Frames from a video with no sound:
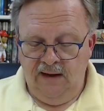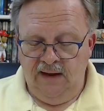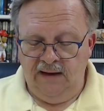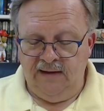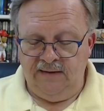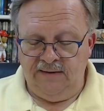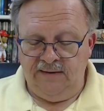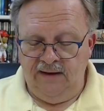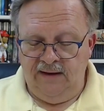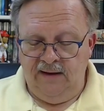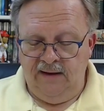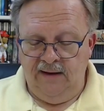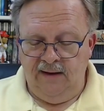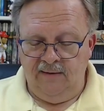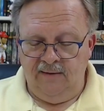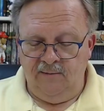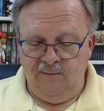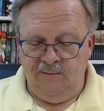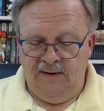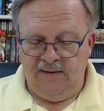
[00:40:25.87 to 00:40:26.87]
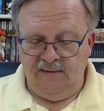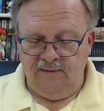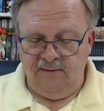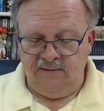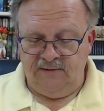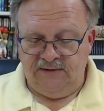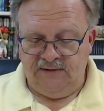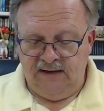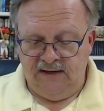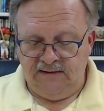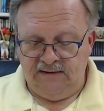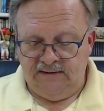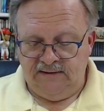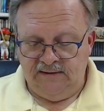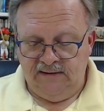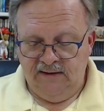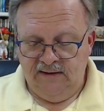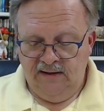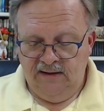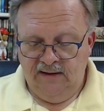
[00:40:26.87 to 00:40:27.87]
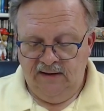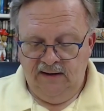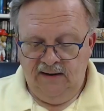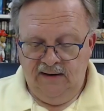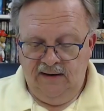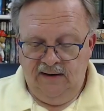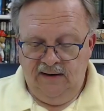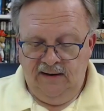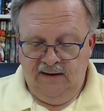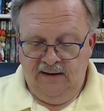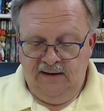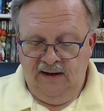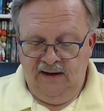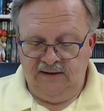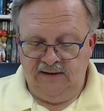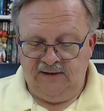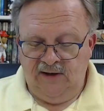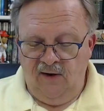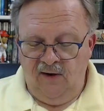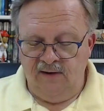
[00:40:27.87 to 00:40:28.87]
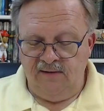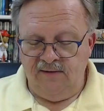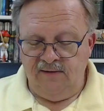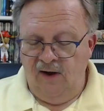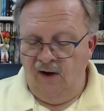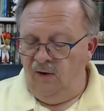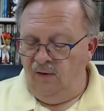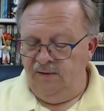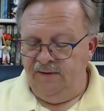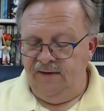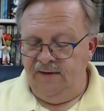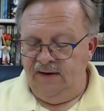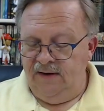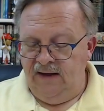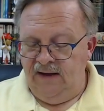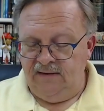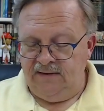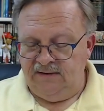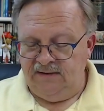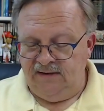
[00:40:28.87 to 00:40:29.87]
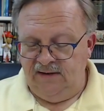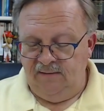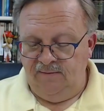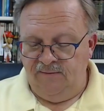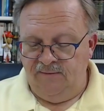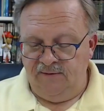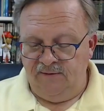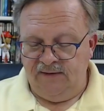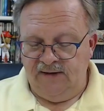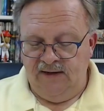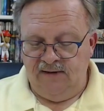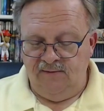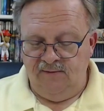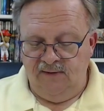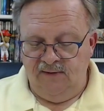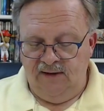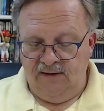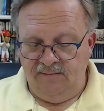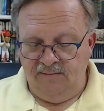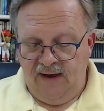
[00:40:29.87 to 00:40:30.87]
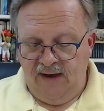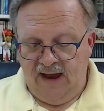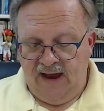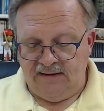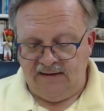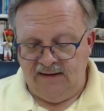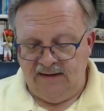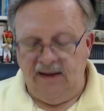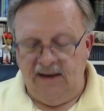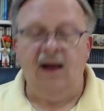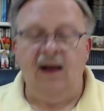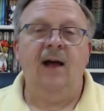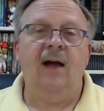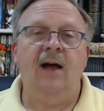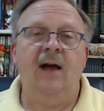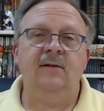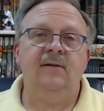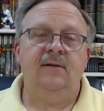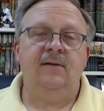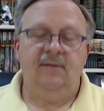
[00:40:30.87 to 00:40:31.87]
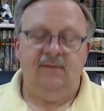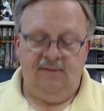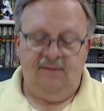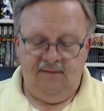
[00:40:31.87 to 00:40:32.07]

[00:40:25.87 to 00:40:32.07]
And at the end, Buechner says, "It's hard to hold it against him for tendering back to God